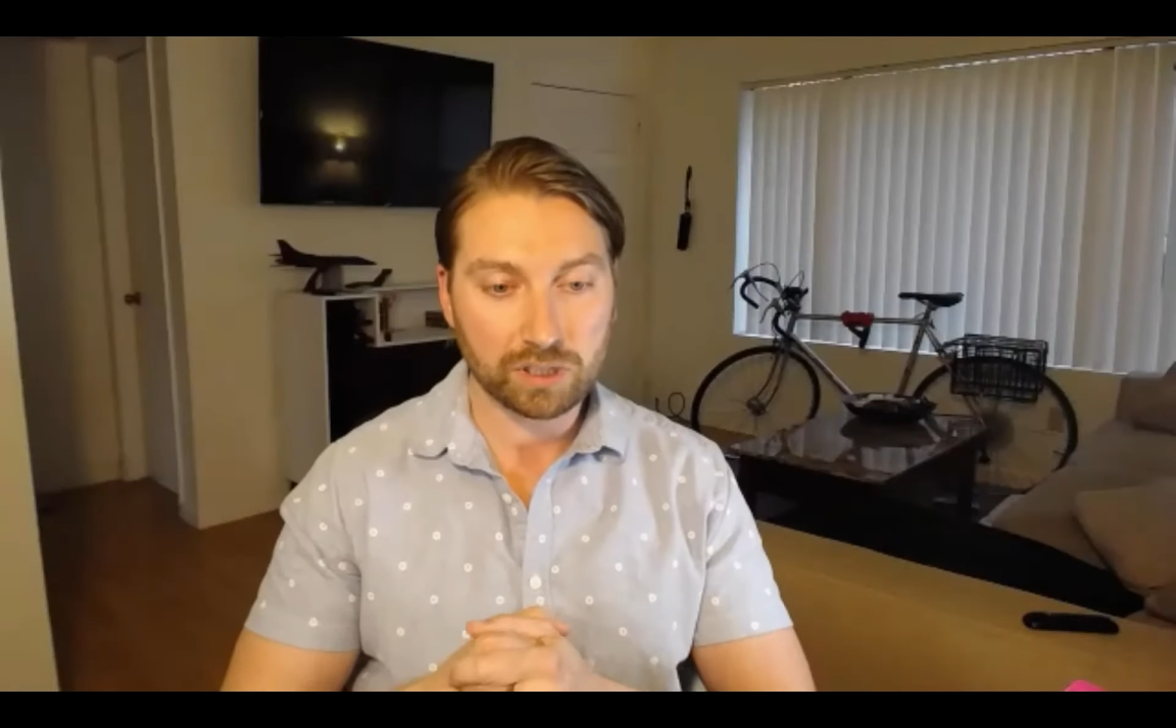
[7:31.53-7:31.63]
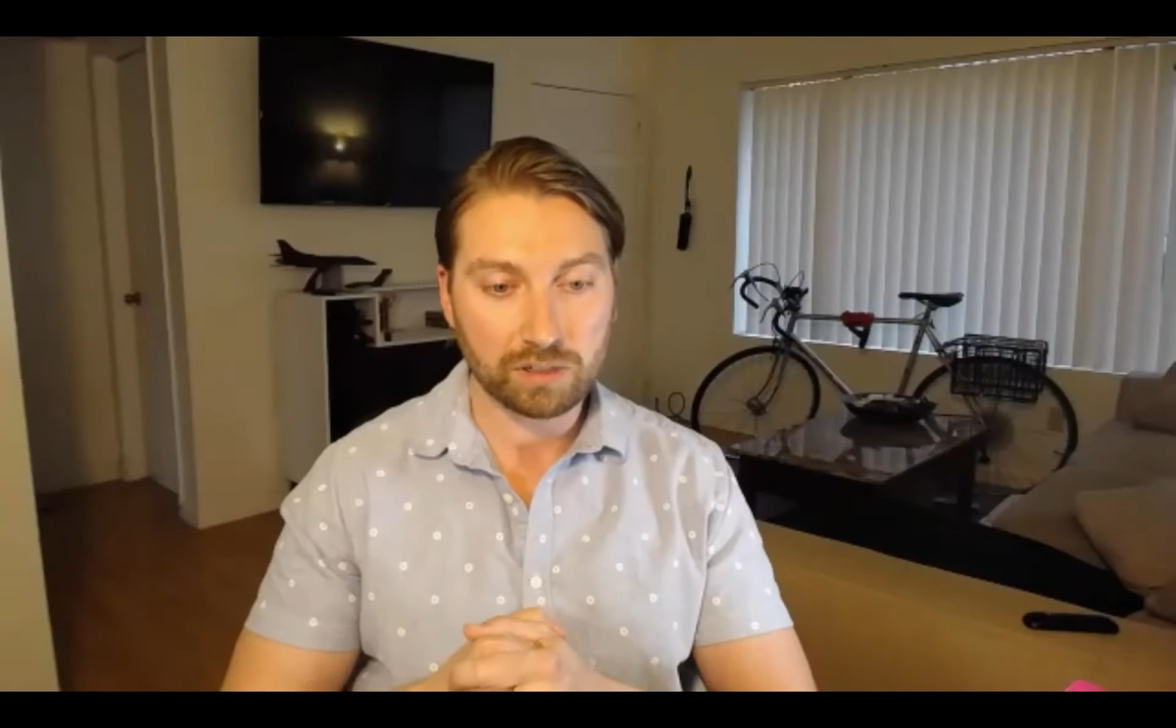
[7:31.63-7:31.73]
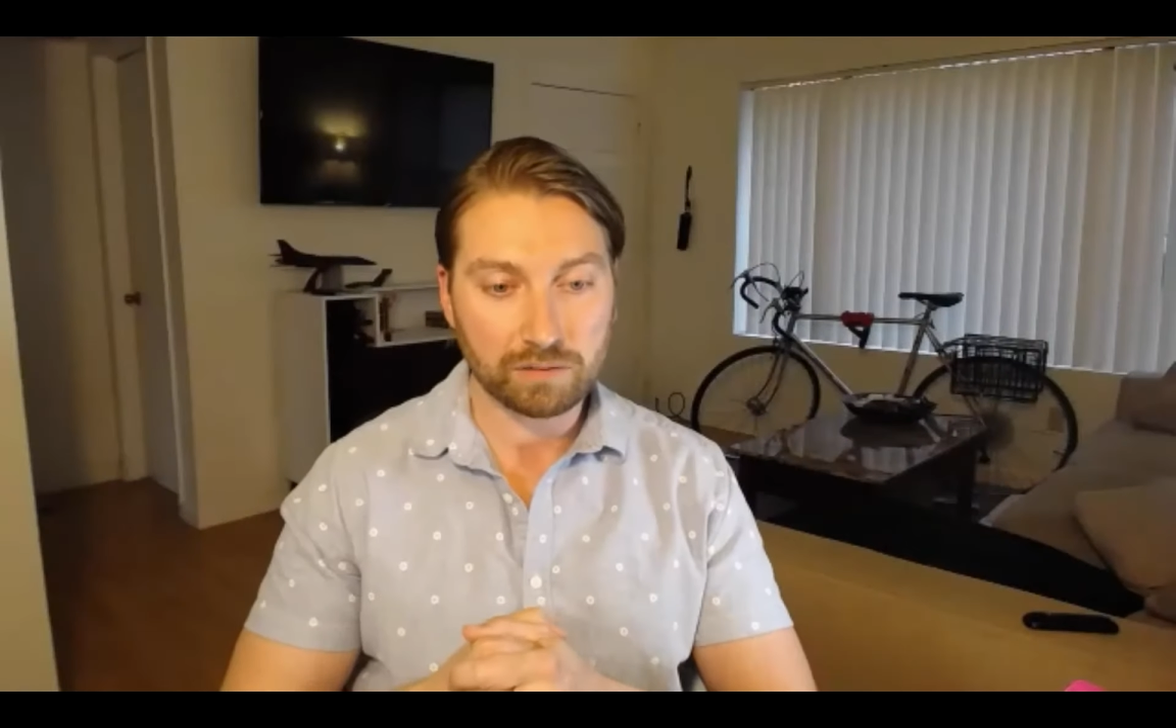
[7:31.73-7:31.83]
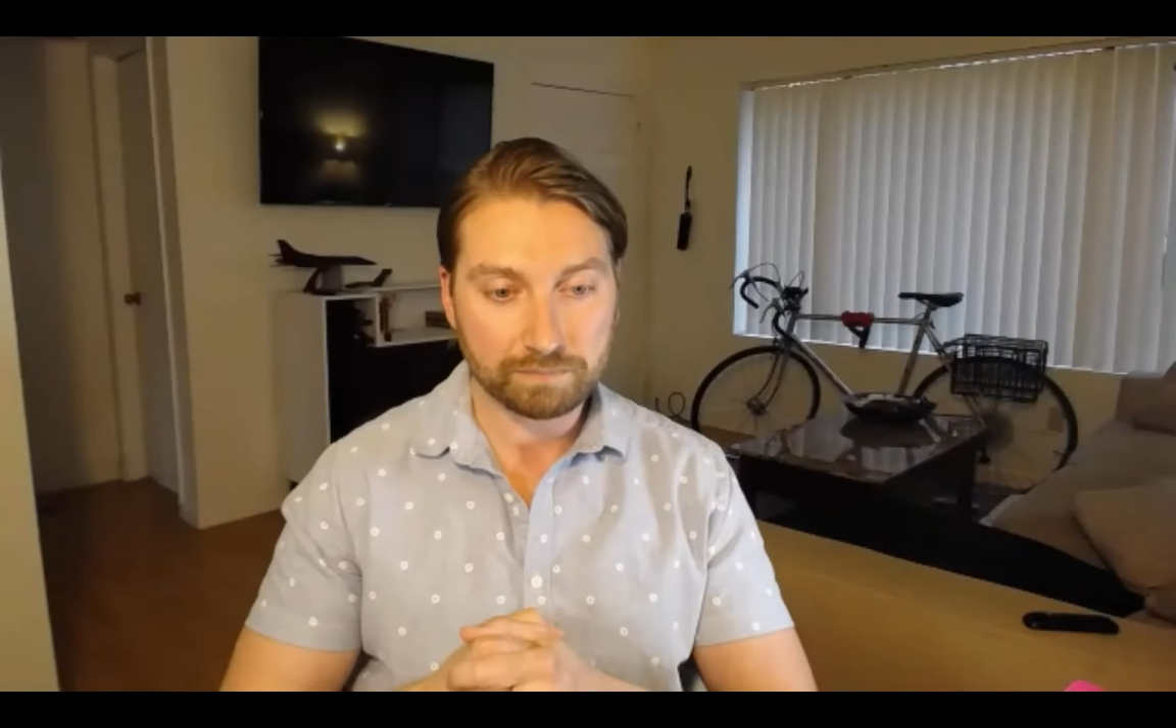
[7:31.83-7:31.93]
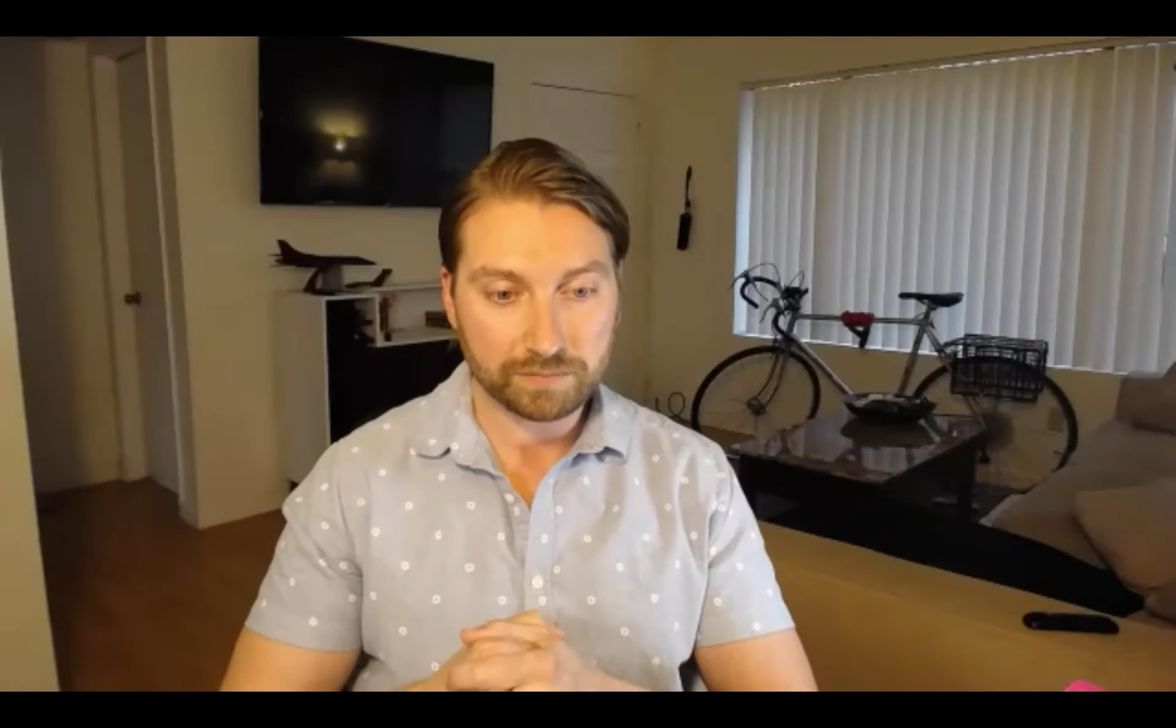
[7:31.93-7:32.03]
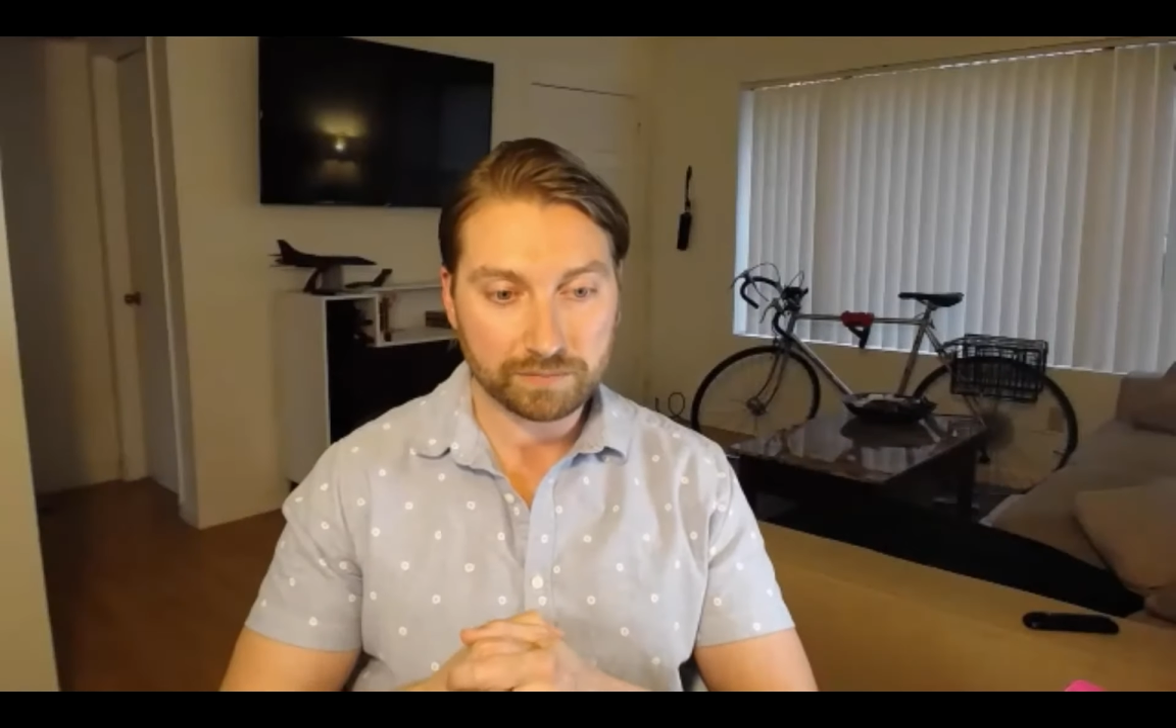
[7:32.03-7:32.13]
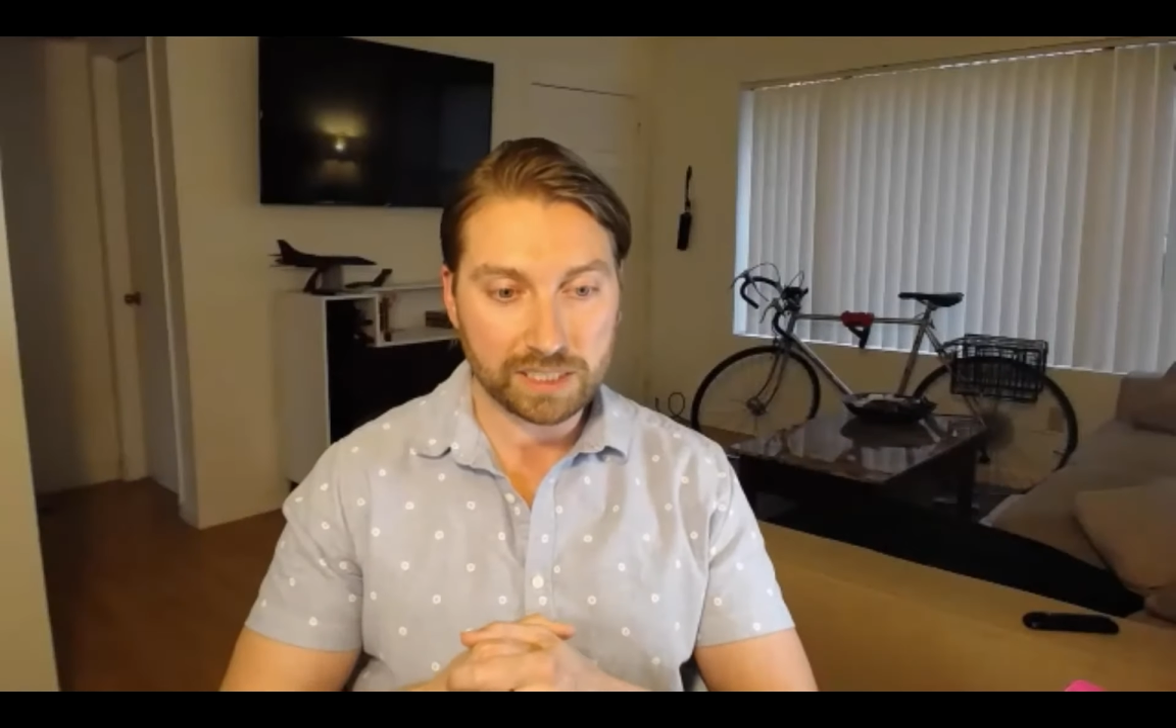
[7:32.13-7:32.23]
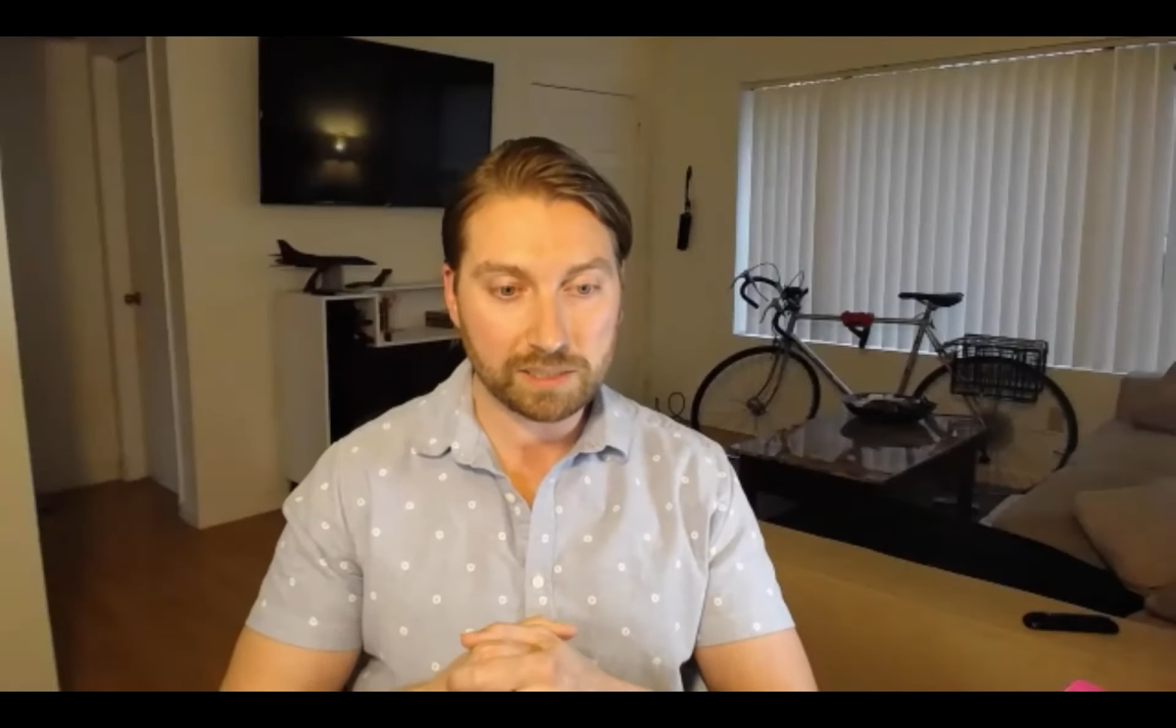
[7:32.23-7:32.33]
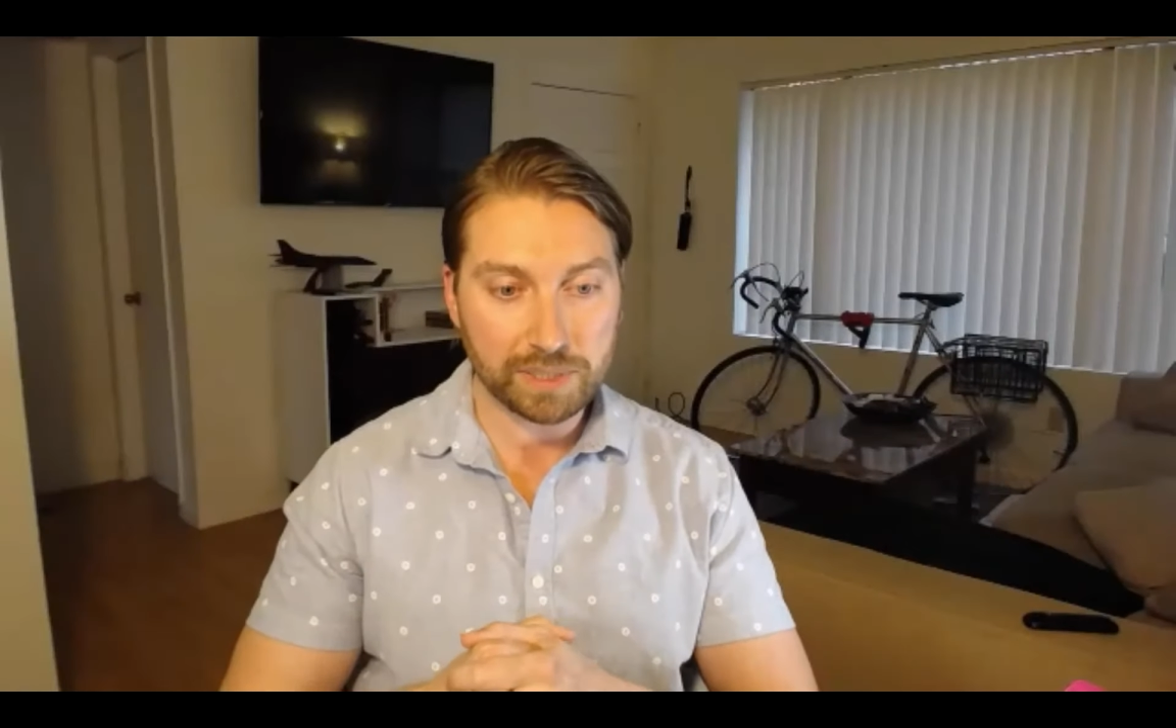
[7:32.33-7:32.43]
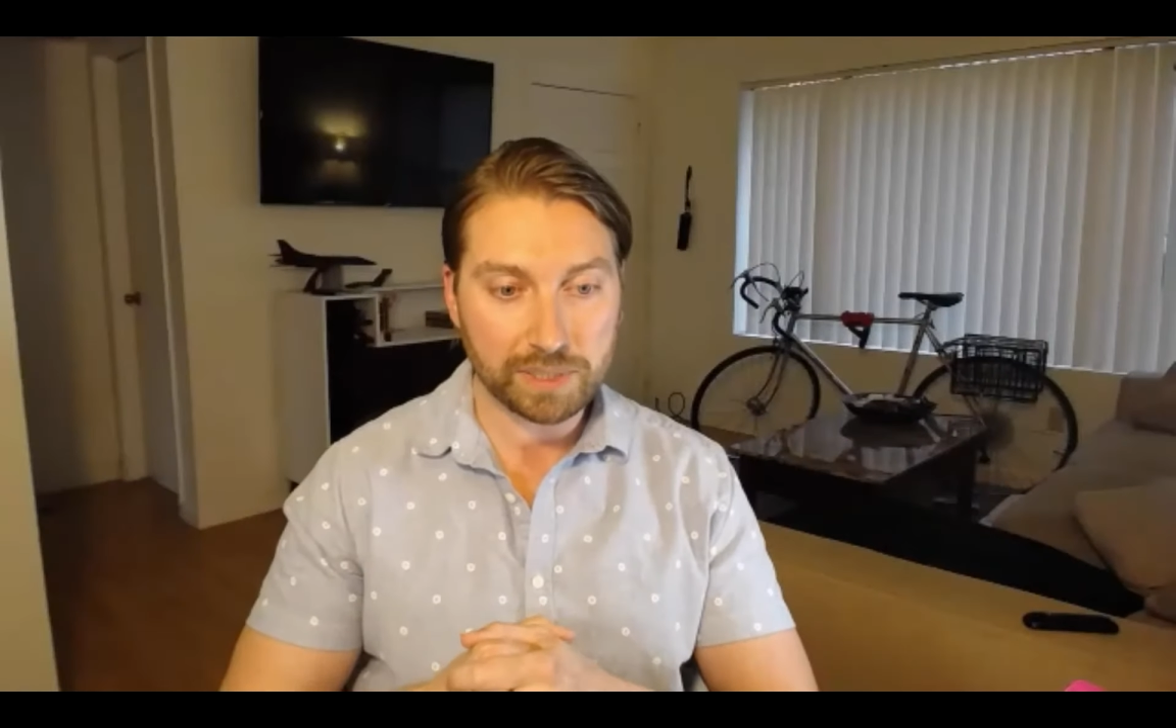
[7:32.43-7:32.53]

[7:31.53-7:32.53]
So easy